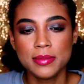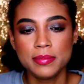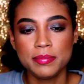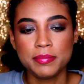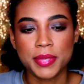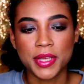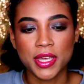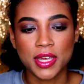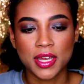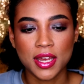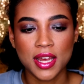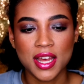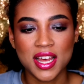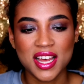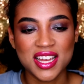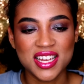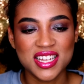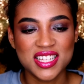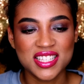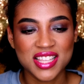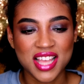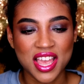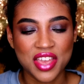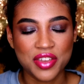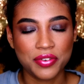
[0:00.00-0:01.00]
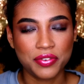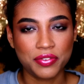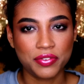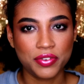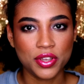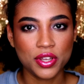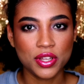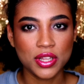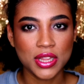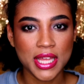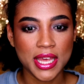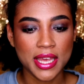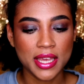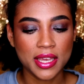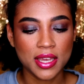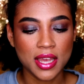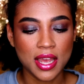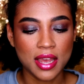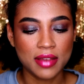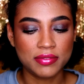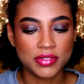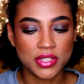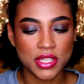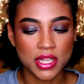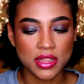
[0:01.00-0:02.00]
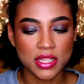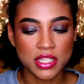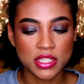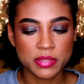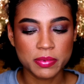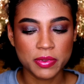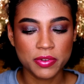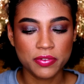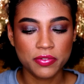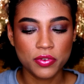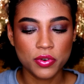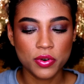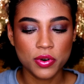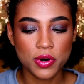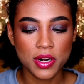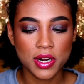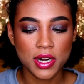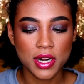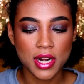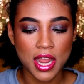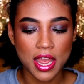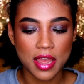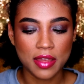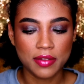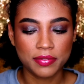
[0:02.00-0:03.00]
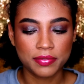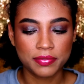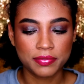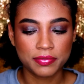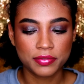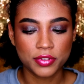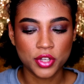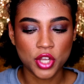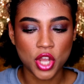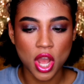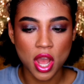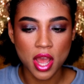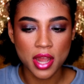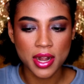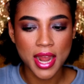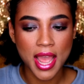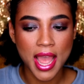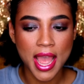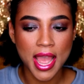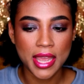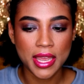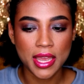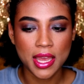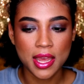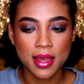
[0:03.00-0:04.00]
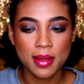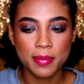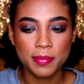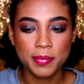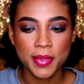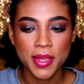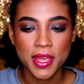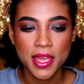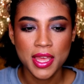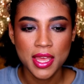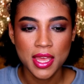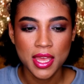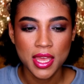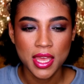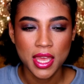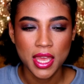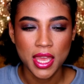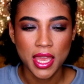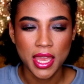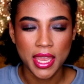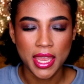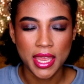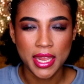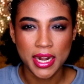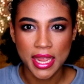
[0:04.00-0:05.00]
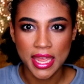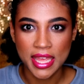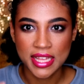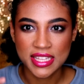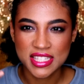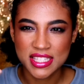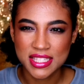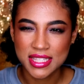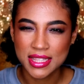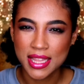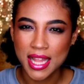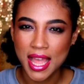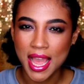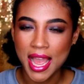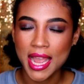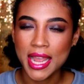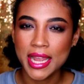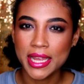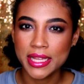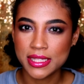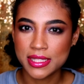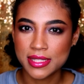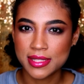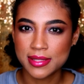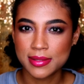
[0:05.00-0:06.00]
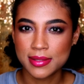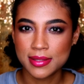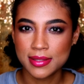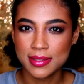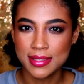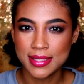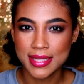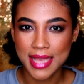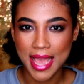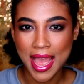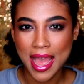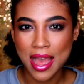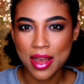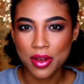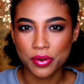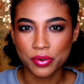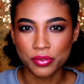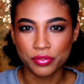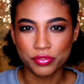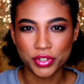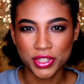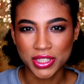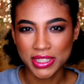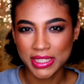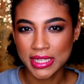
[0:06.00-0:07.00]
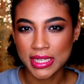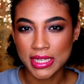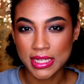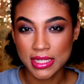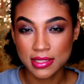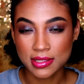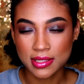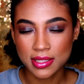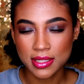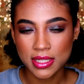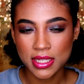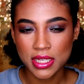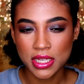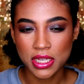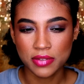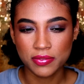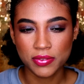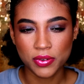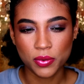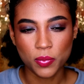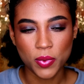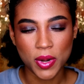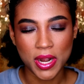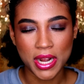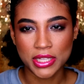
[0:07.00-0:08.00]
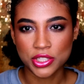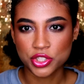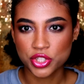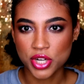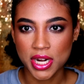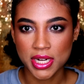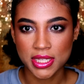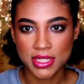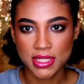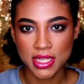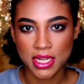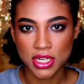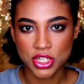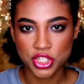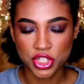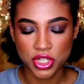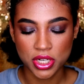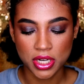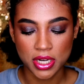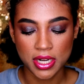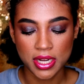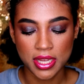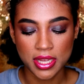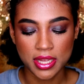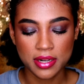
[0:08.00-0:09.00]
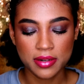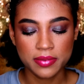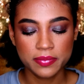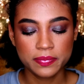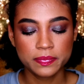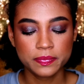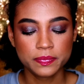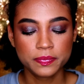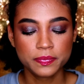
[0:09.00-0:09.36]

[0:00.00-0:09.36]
because I feel like I've done this before. I've gone high up and it slides down really easily even when I try to suction it in.